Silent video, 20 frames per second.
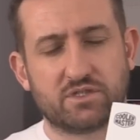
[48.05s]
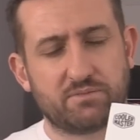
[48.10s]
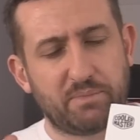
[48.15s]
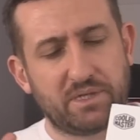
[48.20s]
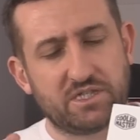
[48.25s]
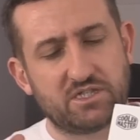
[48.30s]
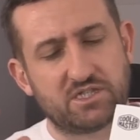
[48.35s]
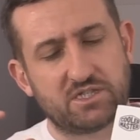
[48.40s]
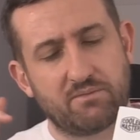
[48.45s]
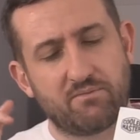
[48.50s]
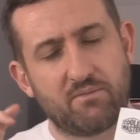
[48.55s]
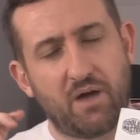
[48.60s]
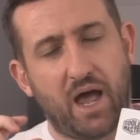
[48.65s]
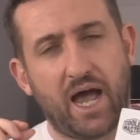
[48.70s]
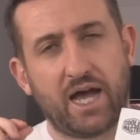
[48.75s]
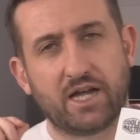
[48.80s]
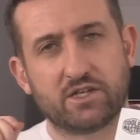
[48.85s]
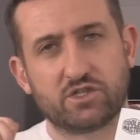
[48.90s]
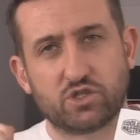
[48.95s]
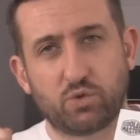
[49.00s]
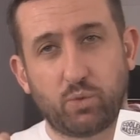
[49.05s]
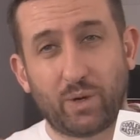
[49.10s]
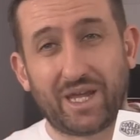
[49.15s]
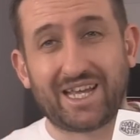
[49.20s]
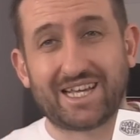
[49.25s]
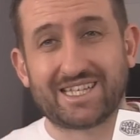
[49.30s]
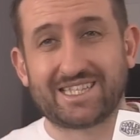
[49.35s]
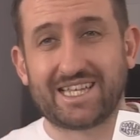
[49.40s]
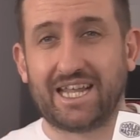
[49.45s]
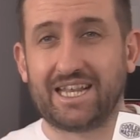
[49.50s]
been some
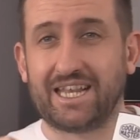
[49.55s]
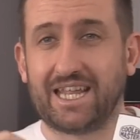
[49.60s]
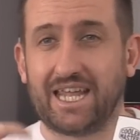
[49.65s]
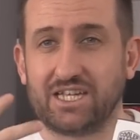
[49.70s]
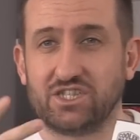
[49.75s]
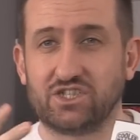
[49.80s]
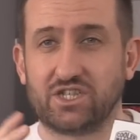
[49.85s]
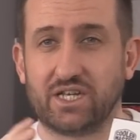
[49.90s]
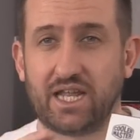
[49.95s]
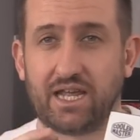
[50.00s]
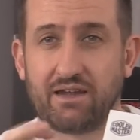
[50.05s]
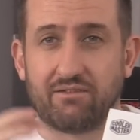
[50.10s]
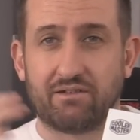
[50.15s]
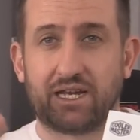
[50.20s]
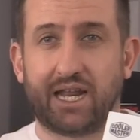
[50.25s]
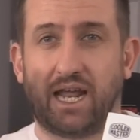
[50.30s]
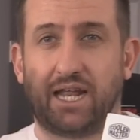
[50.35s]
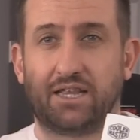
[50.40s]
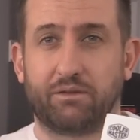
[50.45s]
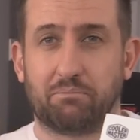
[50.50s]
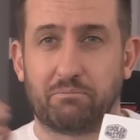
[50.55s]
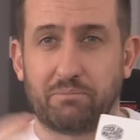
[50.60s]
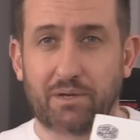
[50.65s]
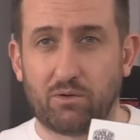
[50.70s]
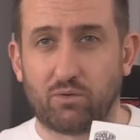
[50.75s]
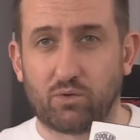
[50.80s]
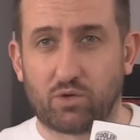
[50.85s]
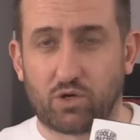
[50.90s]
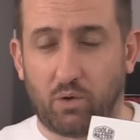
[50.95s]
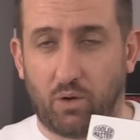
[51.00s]
tweaks in the engineering and the
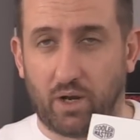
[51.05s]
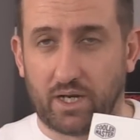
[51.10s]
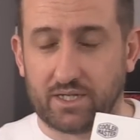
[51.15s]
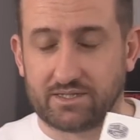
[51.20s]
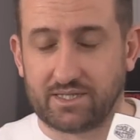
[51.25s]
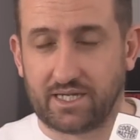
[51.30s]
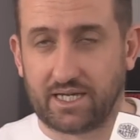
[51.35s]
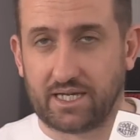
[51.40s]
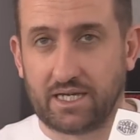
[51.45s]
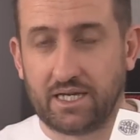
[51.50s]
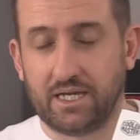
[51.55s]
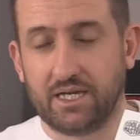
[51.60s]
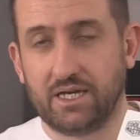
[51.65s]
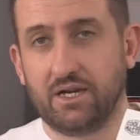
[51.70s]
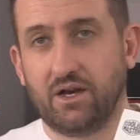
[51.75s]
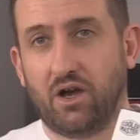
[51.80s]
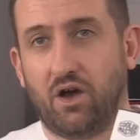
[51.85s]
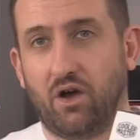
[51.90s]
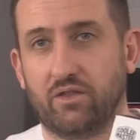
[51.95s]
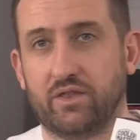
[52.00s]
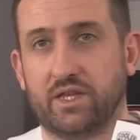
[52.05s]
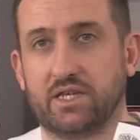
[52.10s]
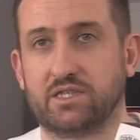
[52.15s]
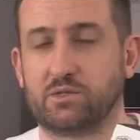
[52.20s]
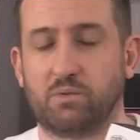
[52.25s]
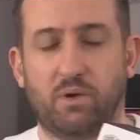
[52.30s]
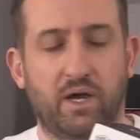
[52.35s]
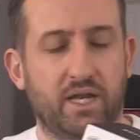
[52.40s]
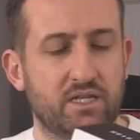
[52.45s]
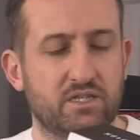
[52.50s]
build quality on
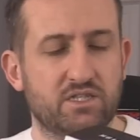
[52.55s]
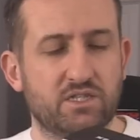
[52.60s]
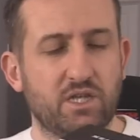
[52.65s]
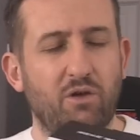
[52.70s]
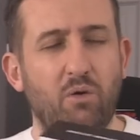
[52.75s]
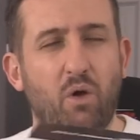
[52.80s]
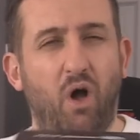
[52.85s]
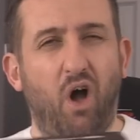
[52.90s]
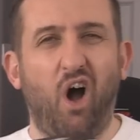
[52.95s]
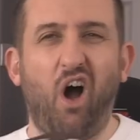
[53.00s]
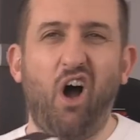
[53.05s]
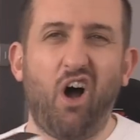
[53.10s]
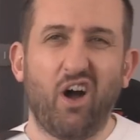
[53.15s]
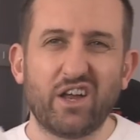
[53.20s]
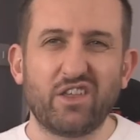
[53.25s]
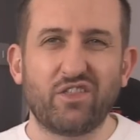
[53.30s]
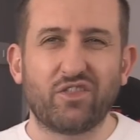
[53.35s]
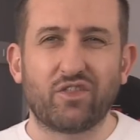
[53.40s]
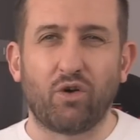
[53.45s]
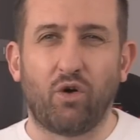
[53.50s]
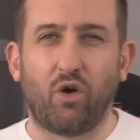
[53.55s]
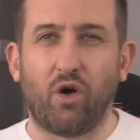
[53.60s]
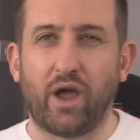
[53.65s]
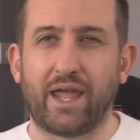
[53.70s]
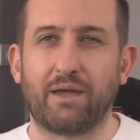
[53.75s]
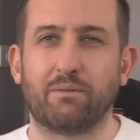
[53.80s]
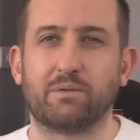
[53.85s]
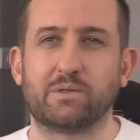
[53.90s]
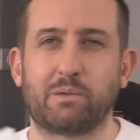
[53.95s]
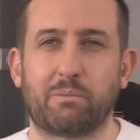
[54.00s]
this one. So I thought
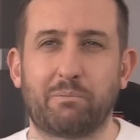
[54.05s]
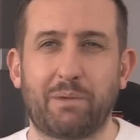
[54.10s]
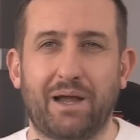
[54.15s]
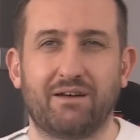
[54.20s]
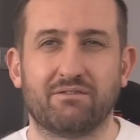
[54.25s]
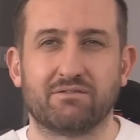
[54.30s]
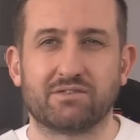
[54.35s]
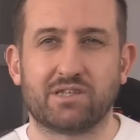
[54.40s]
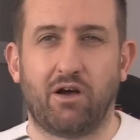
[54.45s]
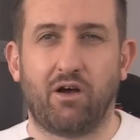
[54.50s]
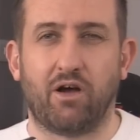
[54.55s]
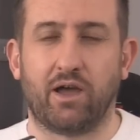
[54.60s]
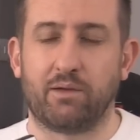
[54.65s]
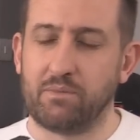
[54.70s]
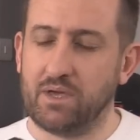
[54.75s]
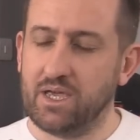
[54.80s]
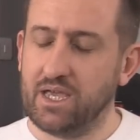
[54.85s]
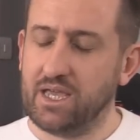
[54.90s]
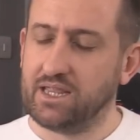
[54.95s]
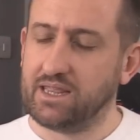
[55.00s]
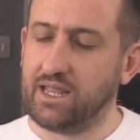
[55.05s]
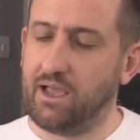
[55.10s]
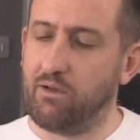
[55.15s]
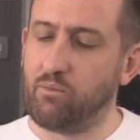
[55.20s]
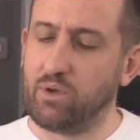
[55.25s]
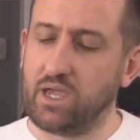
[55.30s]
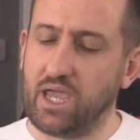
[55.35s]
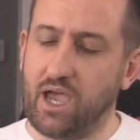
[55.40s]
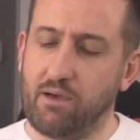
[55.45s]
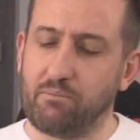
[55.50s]
it was about time that
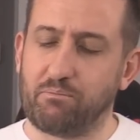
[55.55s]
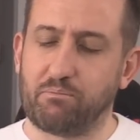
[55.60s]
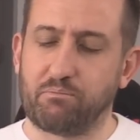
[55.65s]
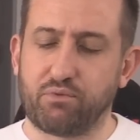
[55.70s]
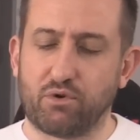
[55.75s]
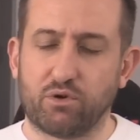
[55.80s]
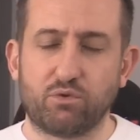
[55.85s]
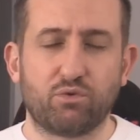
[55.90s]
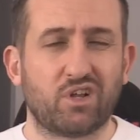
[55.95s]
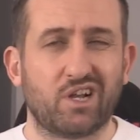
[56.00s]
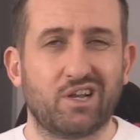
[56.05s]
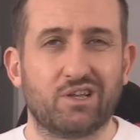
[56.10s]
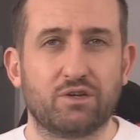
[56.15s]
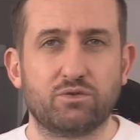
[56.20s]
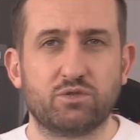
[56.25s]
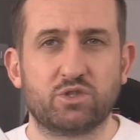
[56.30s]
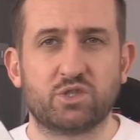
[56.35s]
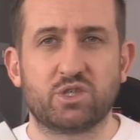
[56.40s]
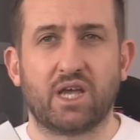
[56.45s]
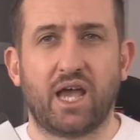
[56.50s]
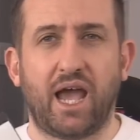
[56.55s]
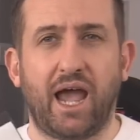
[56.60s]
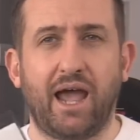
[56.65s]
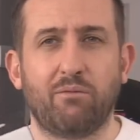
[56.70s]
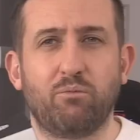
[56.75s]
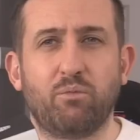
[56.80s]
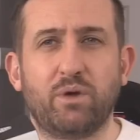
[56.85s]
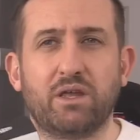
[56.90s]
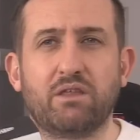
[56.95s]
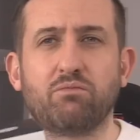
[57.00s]
we broke loose
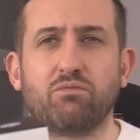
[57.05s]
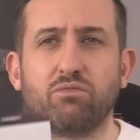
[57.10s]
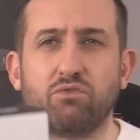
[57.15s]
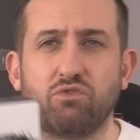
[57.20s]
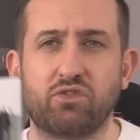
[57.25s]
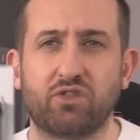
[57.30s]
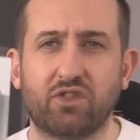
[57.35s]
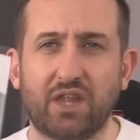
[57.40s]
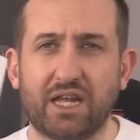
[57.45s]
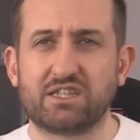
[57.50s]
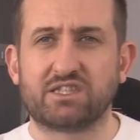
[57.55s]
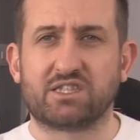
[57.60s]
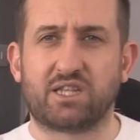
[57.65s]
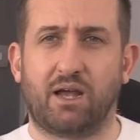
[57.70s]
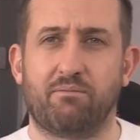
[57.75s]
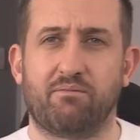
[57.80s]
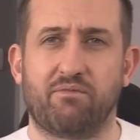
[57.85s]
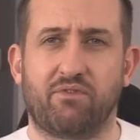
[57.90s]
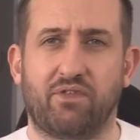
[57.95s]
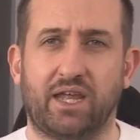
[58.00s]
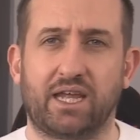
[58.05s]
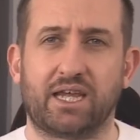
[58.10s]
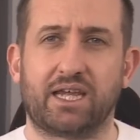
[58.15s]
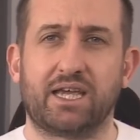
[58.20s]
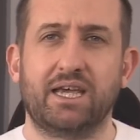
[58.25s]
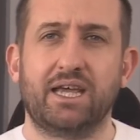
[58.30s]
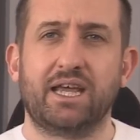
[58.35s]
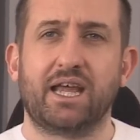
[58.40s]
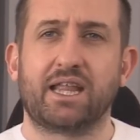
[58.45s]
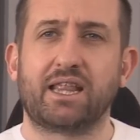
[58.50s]
and we did something
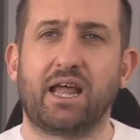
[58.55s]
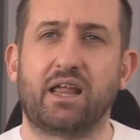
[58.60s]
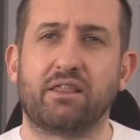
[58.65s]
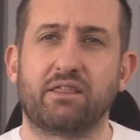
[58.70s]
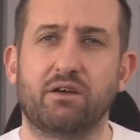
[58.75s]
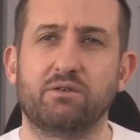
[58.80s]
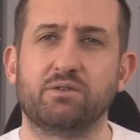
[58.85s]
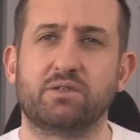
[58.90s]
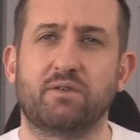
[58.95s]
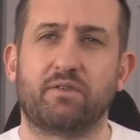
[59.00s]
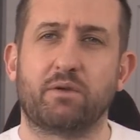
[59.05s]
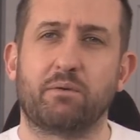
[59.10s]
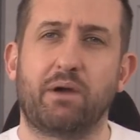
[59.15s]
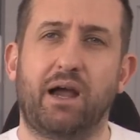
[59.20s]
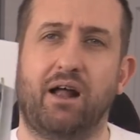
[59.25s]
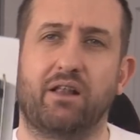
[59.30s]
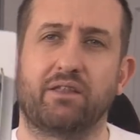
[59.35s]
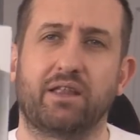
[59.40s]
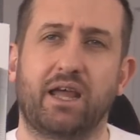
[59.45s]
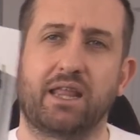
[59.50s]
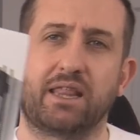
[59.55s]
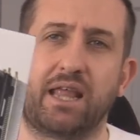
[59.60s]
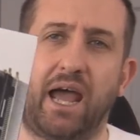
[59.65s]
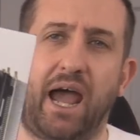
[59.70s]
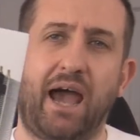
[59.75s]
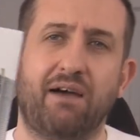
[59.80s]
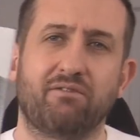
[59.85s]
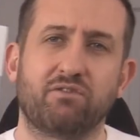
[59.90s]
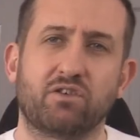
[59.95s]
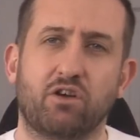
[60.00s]
that those of you out there that
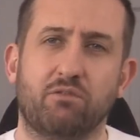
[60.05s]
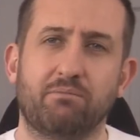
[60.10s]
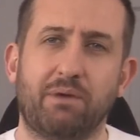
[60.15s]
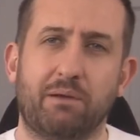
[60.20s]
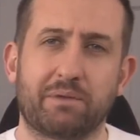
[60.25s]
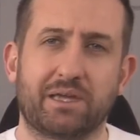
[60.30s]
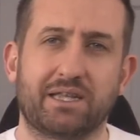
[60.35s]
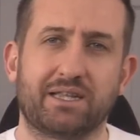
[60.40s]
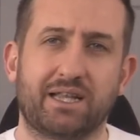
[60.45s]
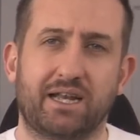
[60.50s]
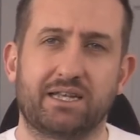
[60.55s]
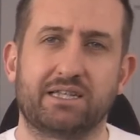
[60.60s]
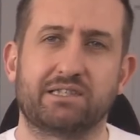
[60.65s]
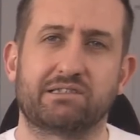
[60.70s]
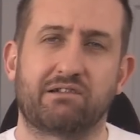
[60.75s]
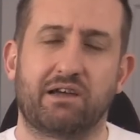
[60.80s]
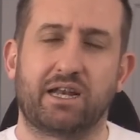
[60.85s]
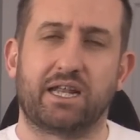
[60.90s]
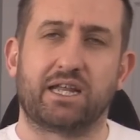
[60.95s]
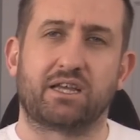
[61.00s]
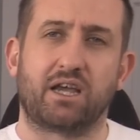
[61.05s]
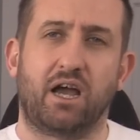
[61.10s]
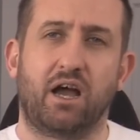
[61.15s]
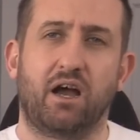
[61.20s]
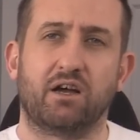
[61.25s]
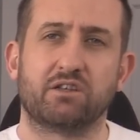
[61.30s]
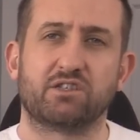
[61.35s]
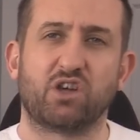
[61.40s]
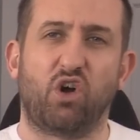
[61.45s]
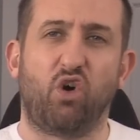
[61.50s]
haven't got mummy and daddy's credit card